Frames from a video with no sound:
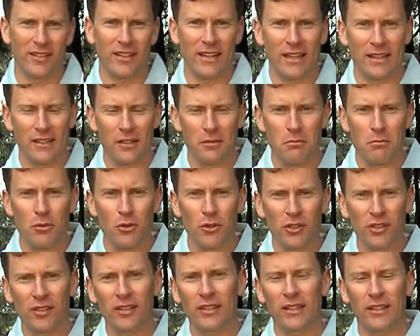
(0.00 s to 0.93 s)
that
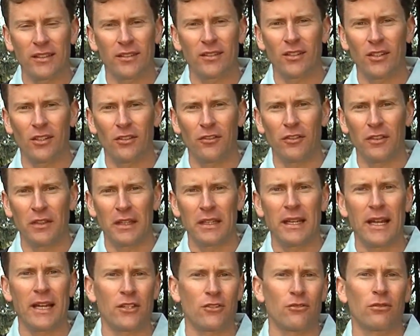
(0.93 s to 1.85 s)
immersing ourselves in the
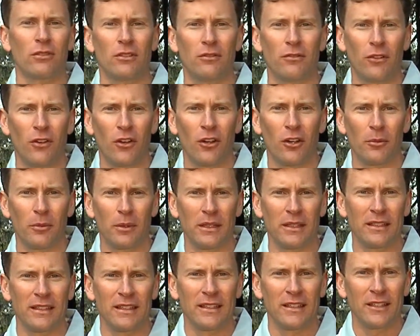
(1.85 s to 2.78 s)
natural environment
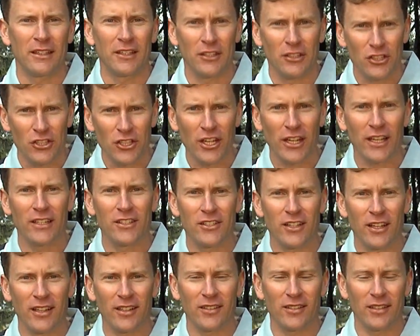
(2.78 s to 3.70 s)
can change
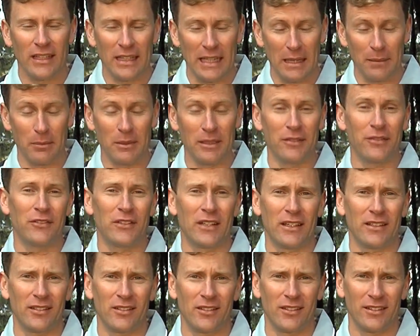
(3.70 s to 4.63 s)
us and uplift
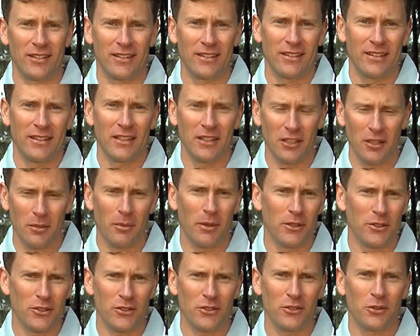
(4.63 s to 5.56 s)
us in an
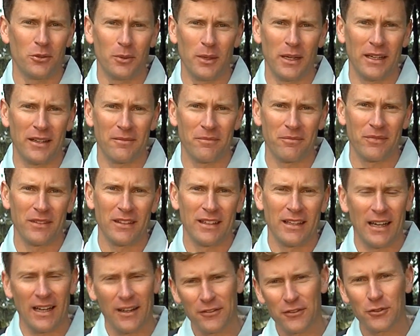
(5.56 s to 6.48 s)
emotional way.
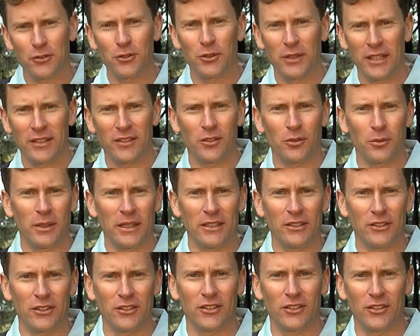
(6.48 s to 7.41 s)
After all, that's the way
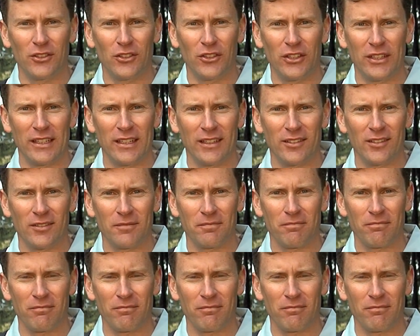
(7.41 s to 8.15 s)
God designed us.